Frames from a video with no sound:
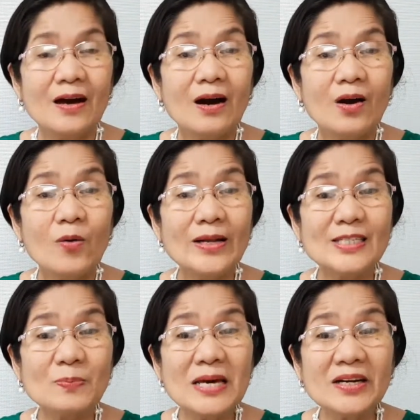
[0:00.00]
When a
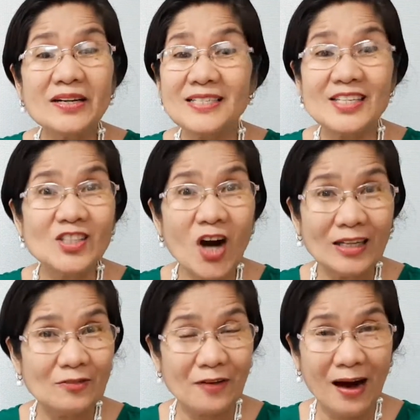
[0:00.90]
speaker does not
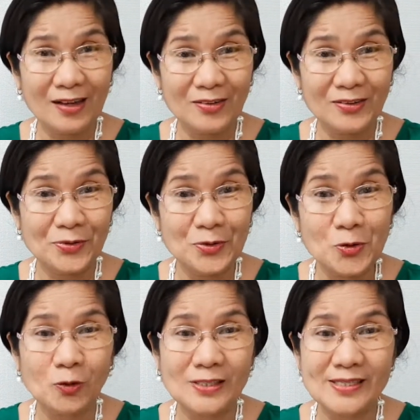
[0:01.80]
follow the
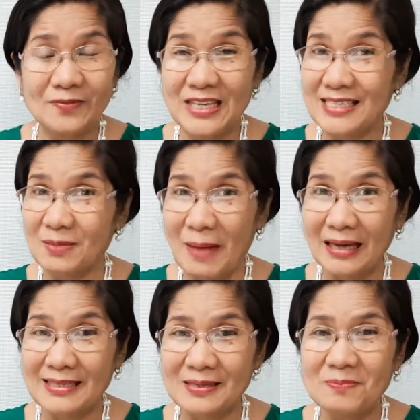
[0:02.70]
rules of these
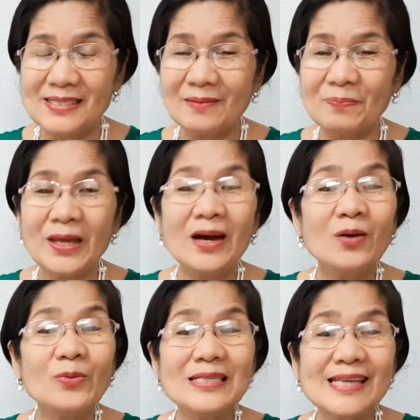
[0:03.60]
maxims,
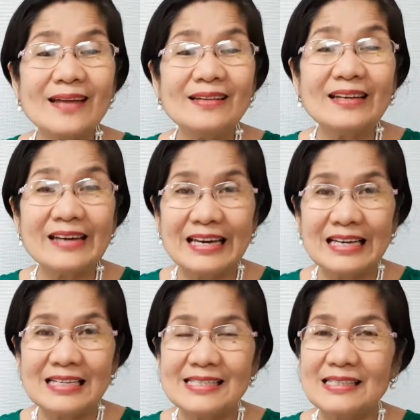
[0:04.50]
we say that he
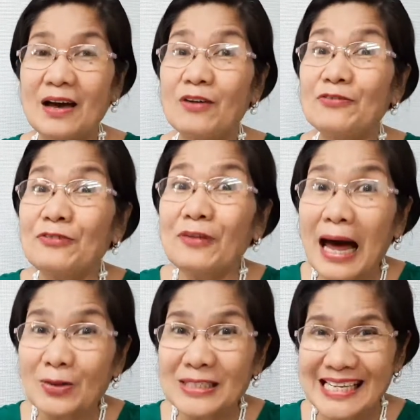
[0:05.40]
is
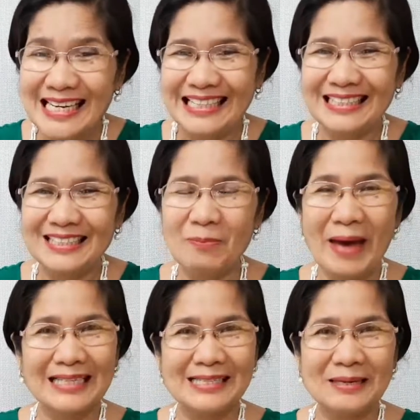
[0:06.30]
flouting the
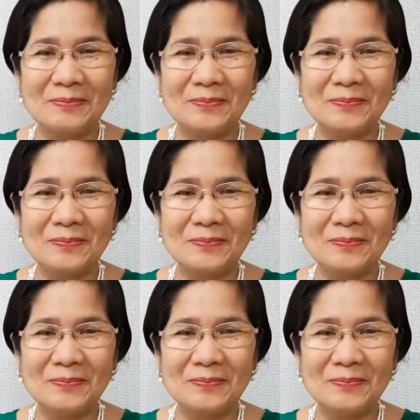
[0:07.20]
maxim.